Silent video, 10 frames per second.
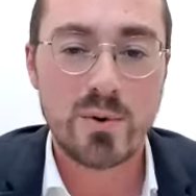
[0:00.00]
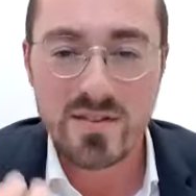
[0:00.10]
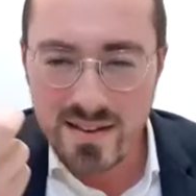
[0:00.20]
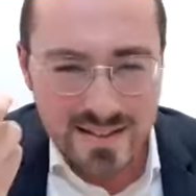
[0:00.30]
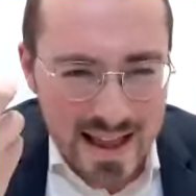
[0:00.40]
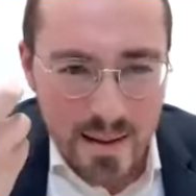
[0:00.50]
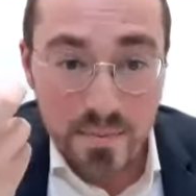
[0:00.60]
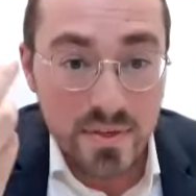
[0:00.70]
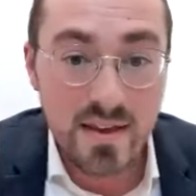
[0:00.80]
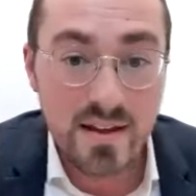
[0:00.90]
What's the
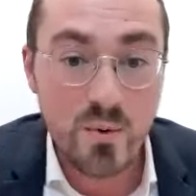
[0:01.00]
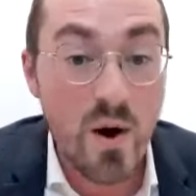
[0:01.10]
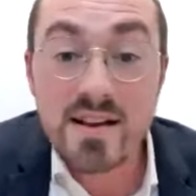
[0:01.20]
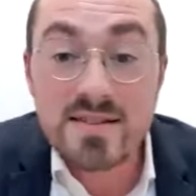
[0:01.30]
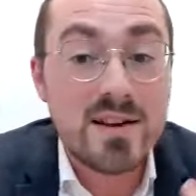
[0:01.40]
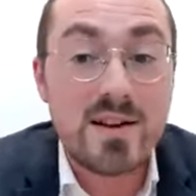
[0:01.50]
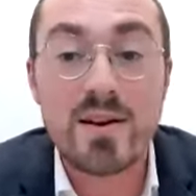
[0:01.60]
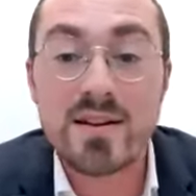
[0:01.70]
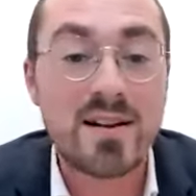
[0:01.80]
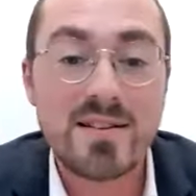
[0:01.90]
depth here? Why is the
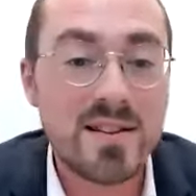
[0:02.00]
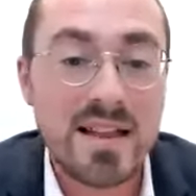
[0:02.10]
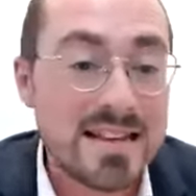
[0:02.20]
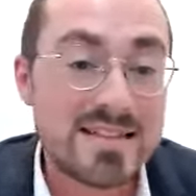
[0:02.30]
Kohen Gadol